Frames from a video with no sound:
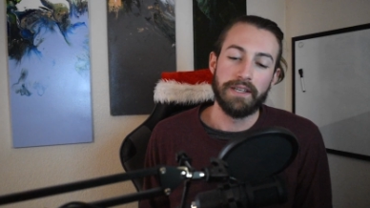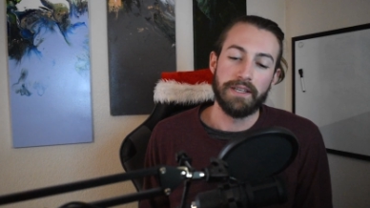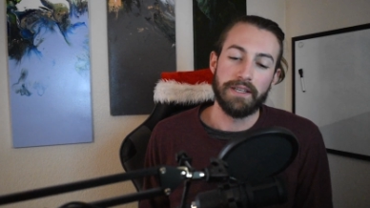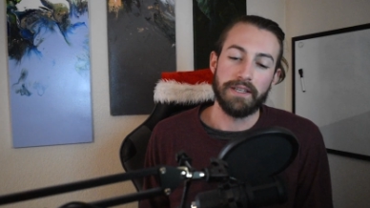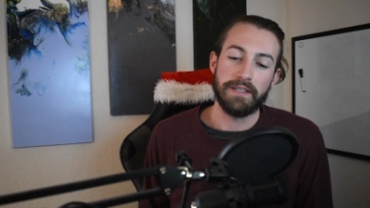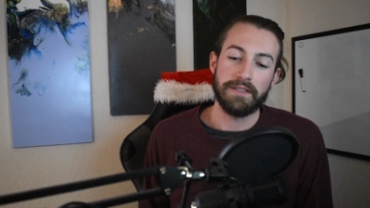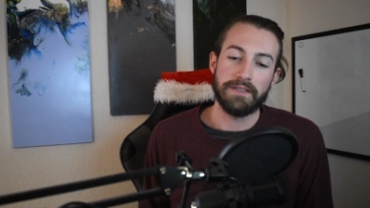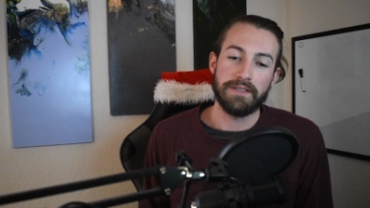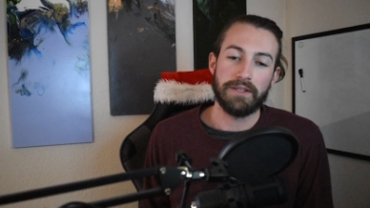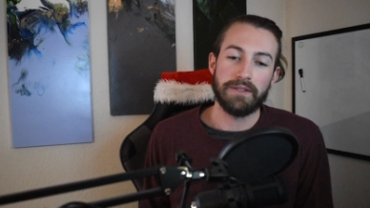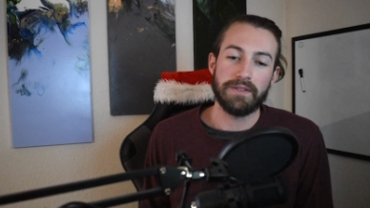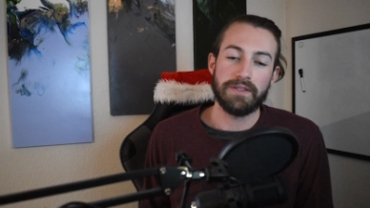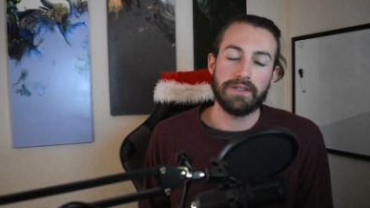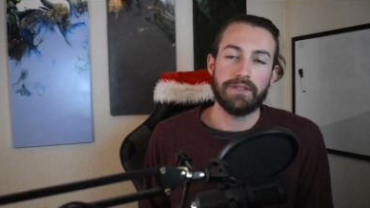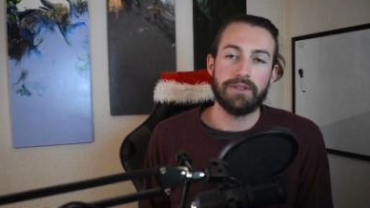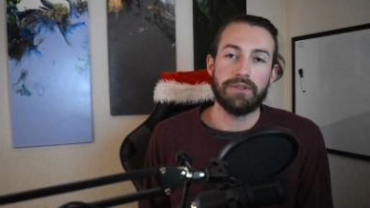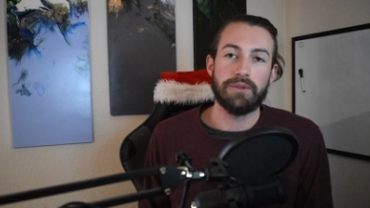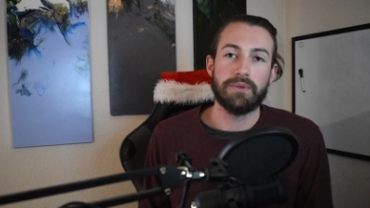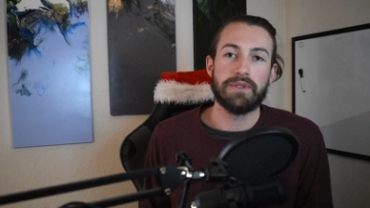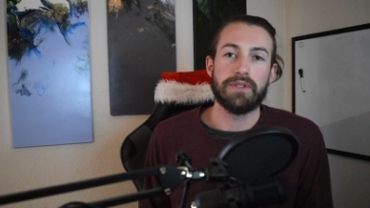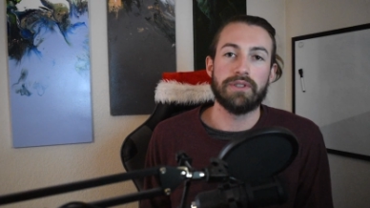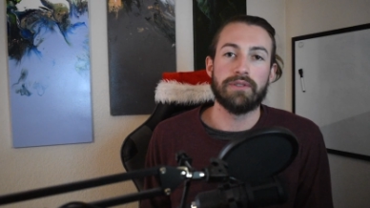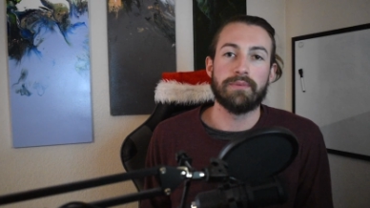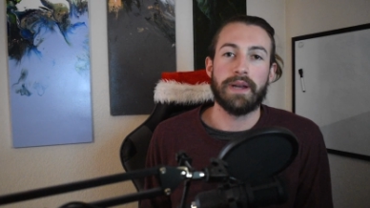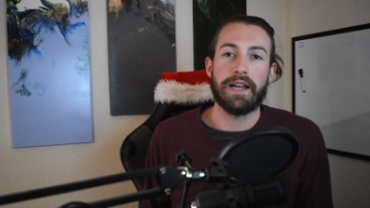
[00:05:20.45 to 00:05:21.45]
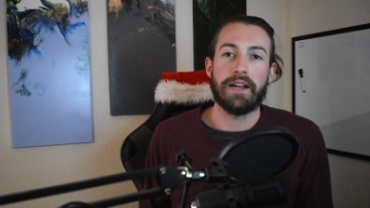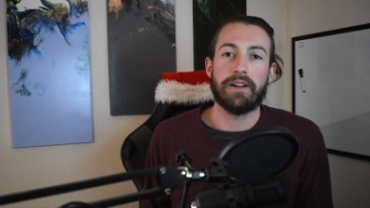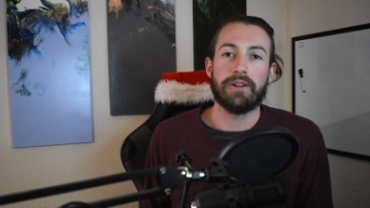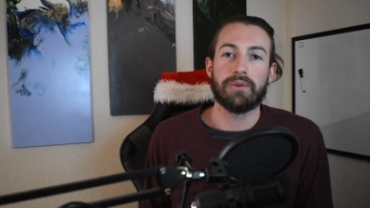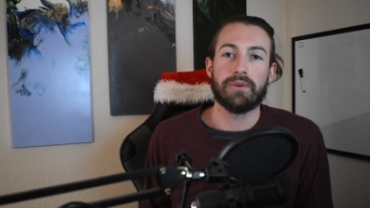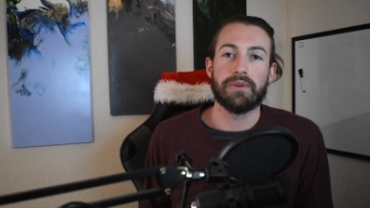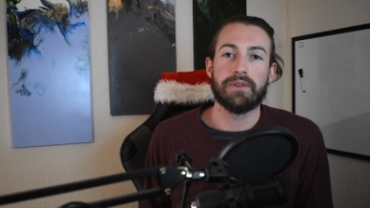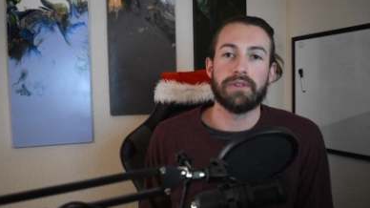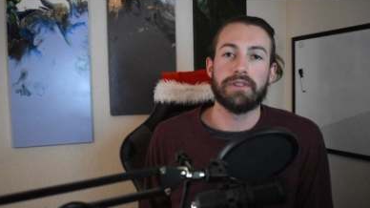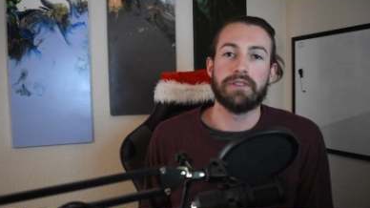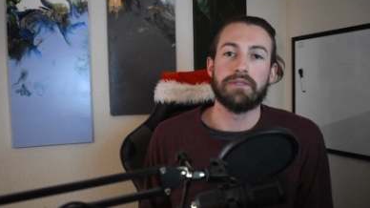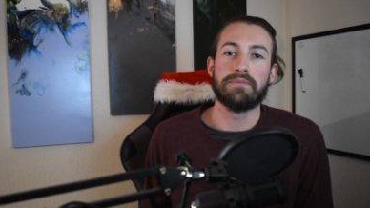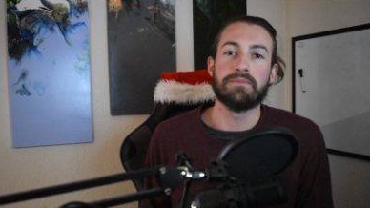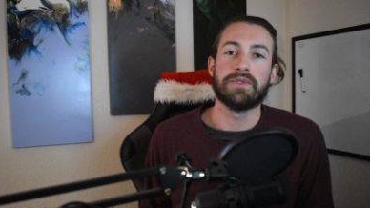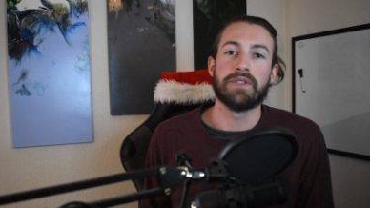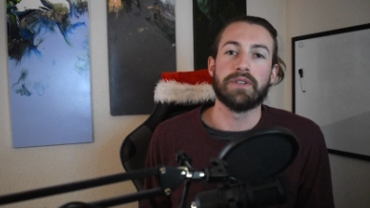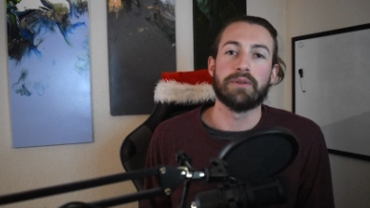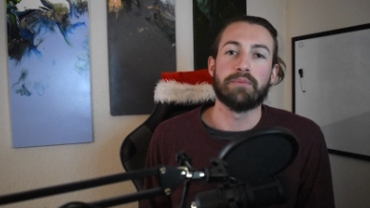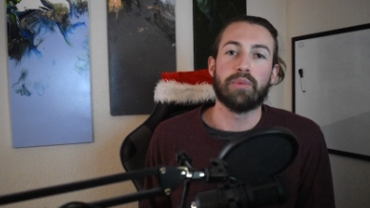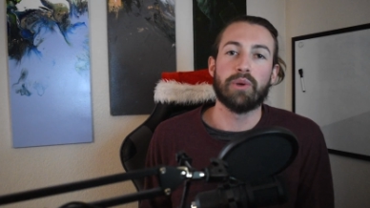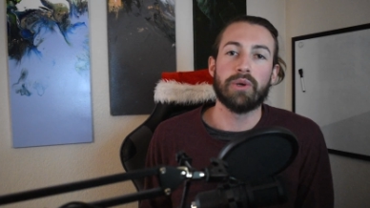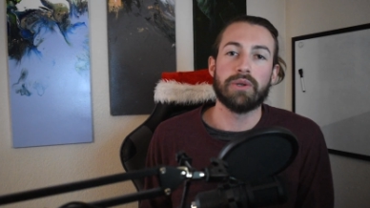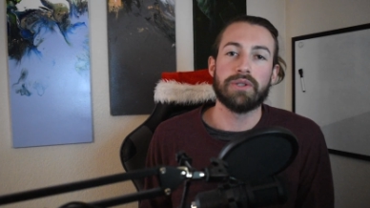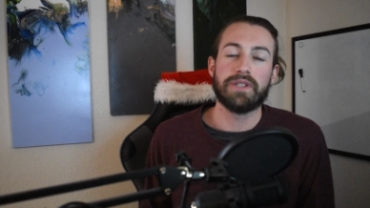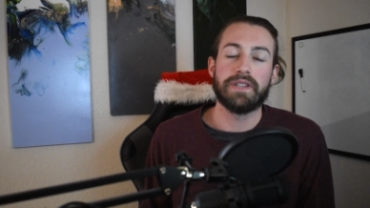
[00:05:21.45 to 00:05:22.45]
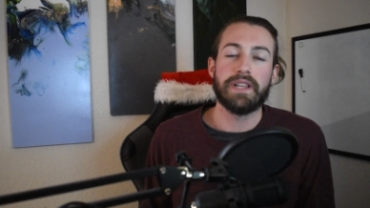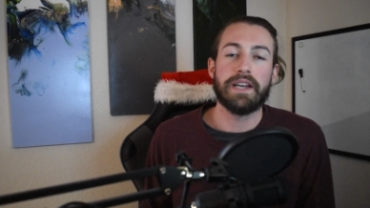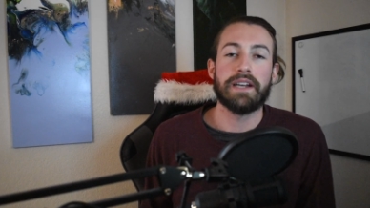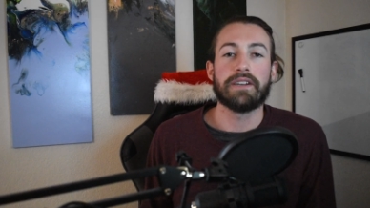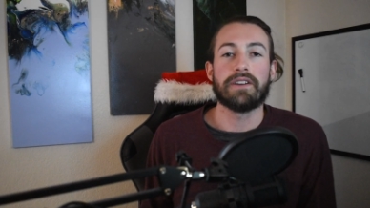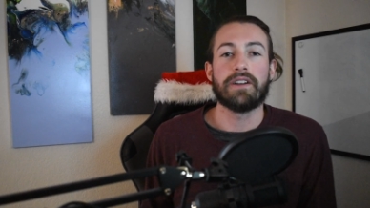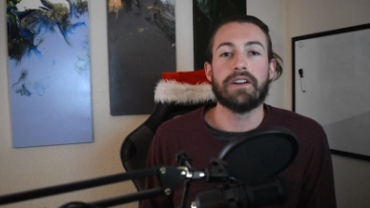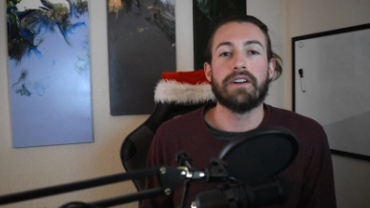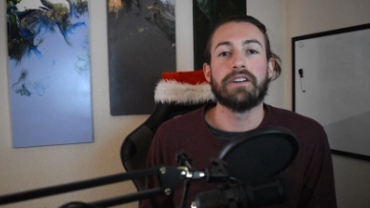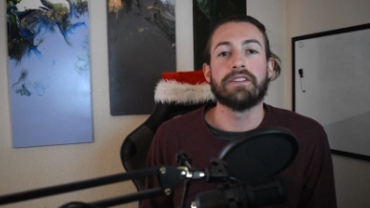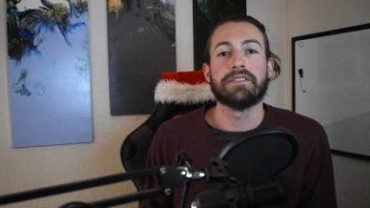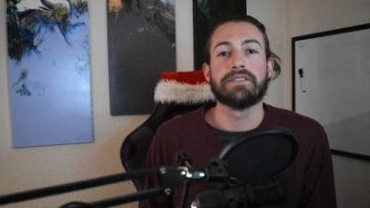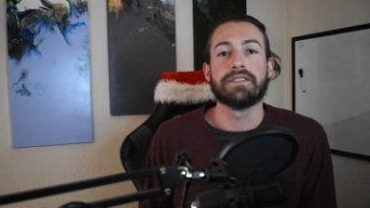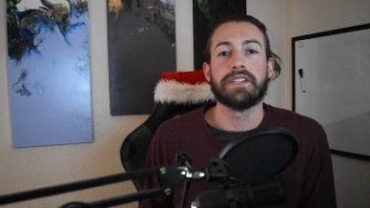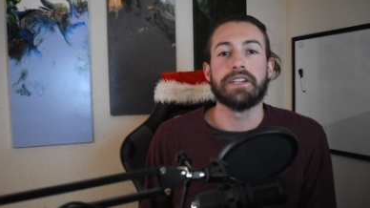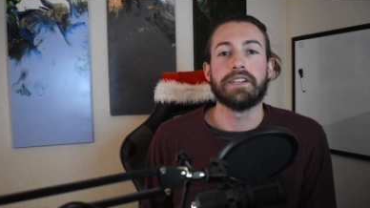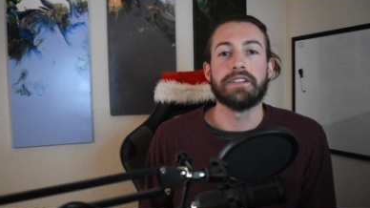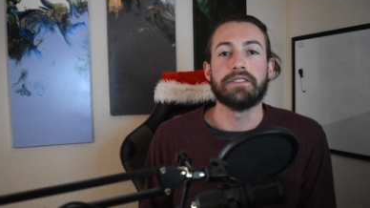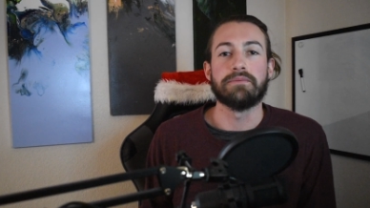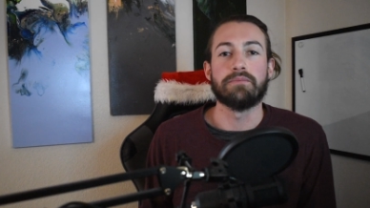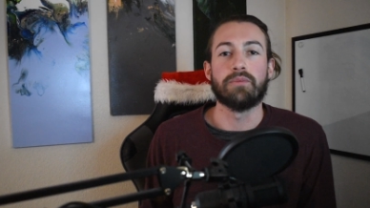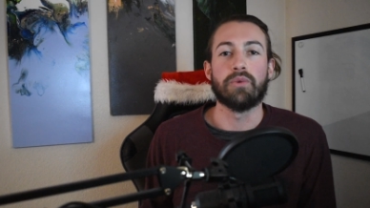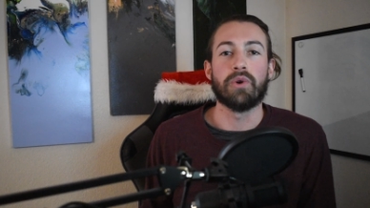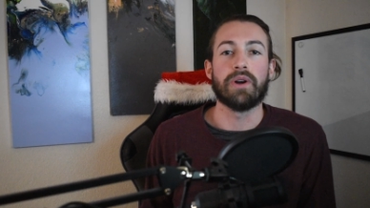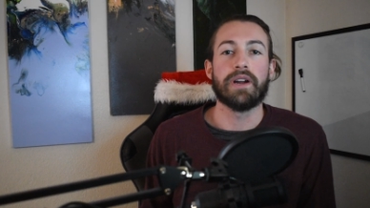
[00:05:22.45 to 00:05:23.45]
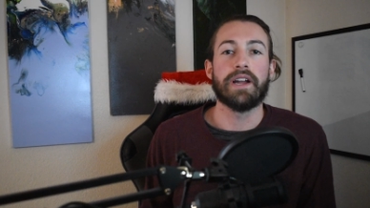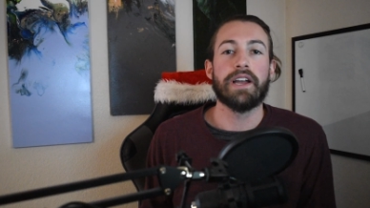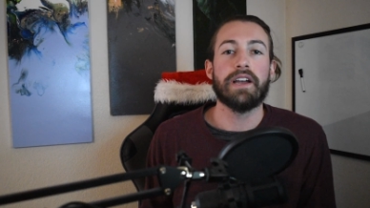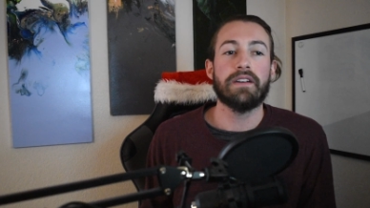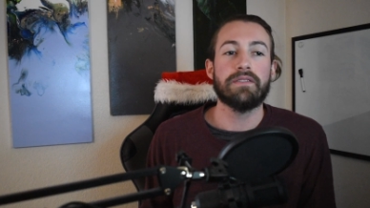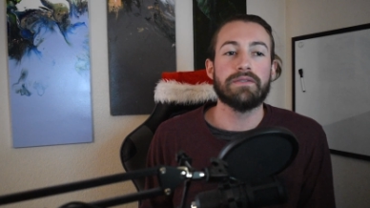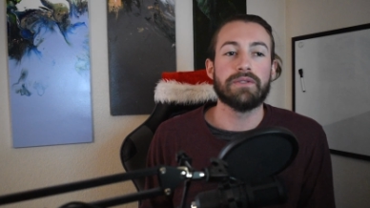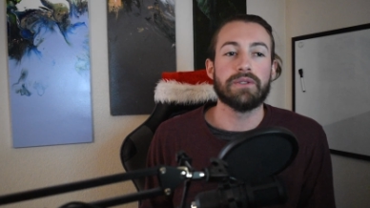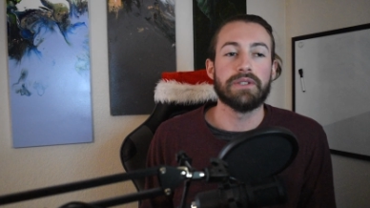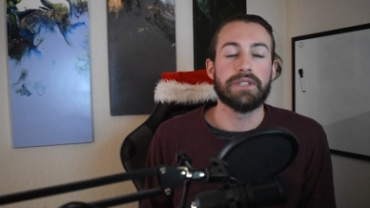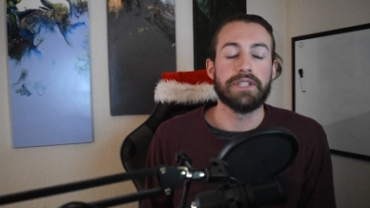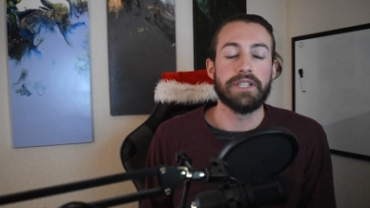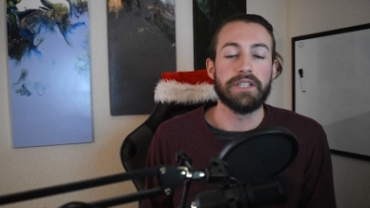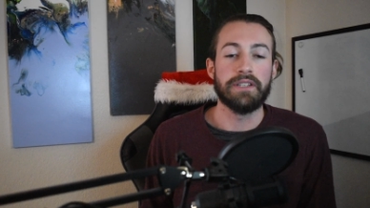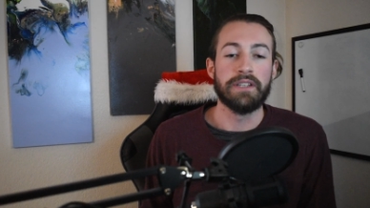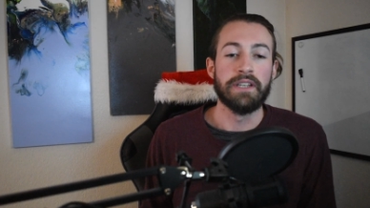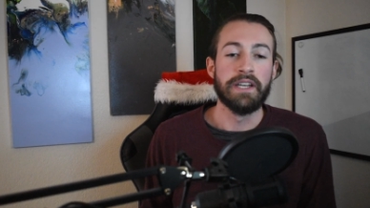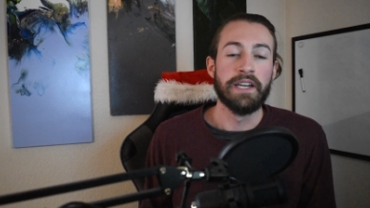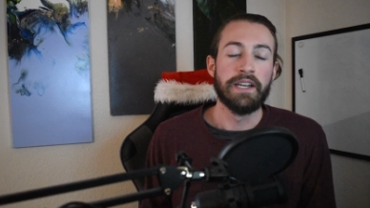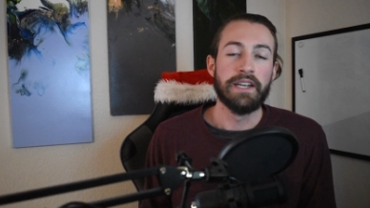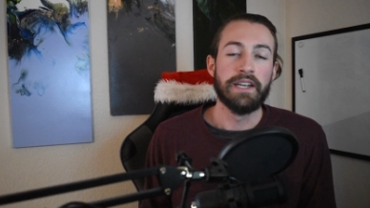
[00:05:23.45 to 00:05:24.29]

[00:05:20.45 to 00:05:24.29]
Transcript: it tells the YouTube algorithm to push that content more heavily